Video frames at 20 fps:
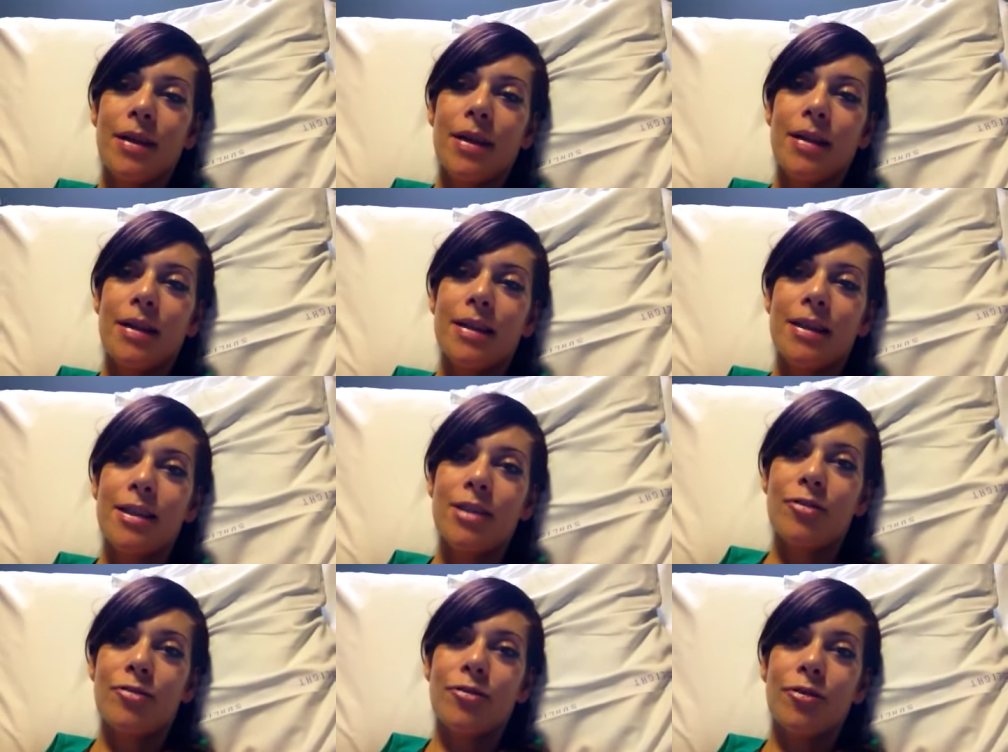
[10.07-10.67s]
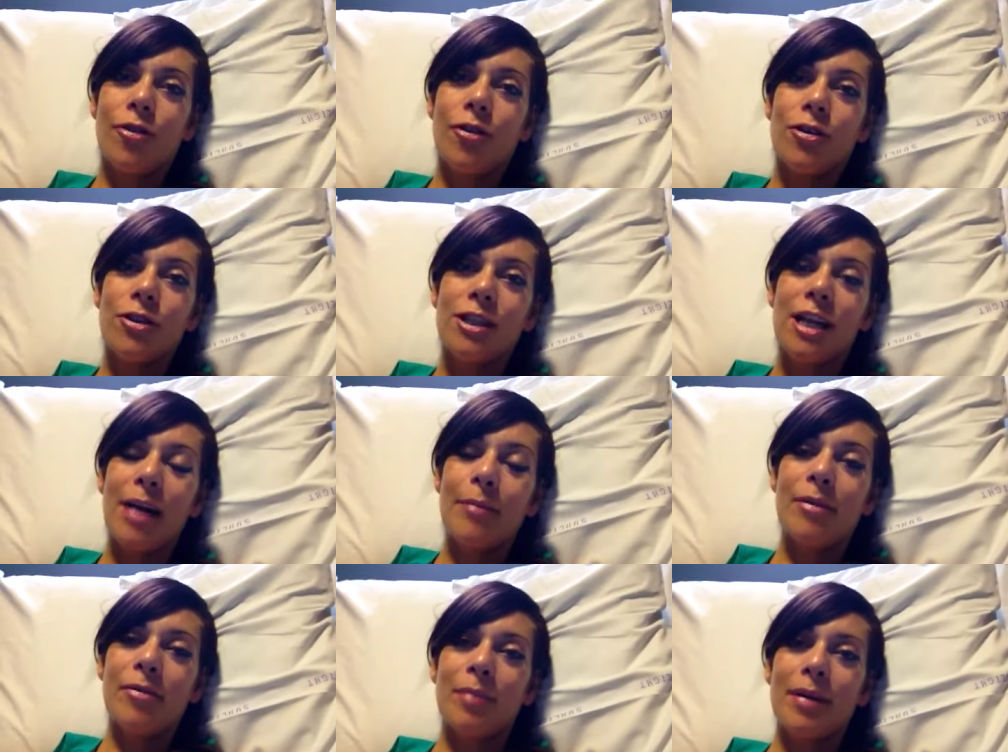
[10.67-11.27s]
This is the fourth
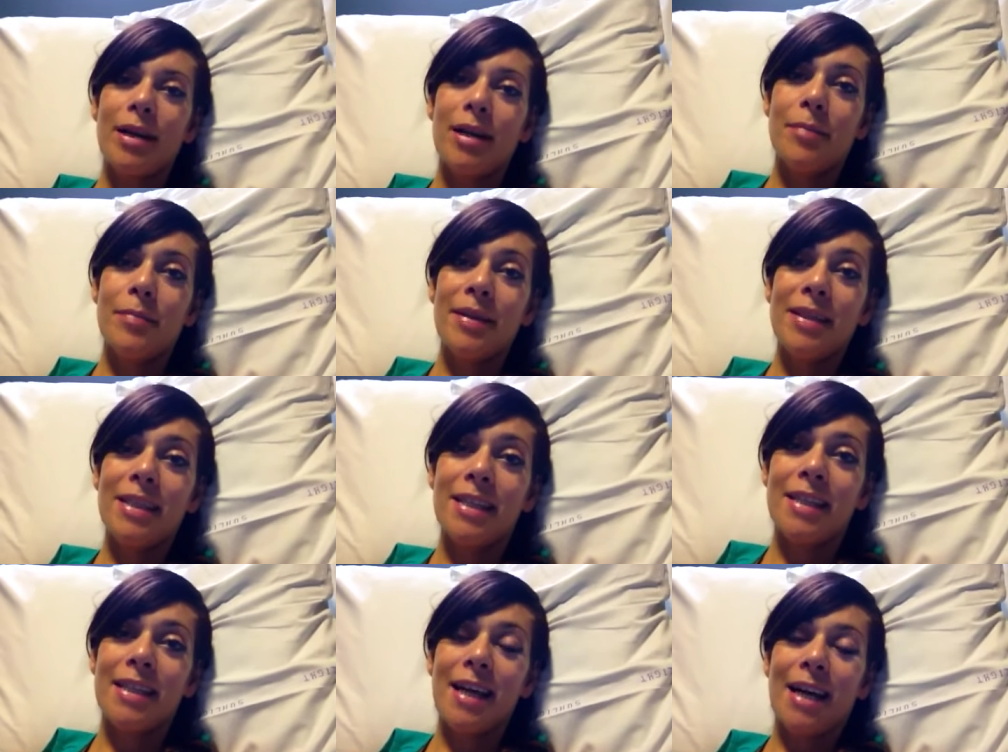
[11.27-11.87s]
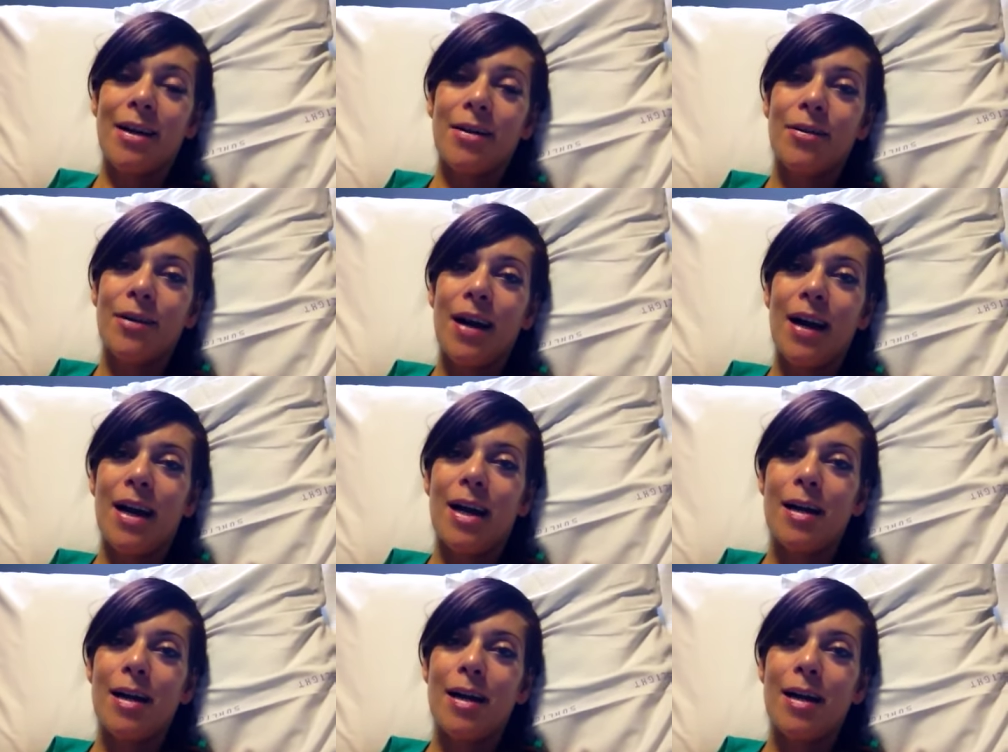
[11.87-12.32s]
time I've been admitted now.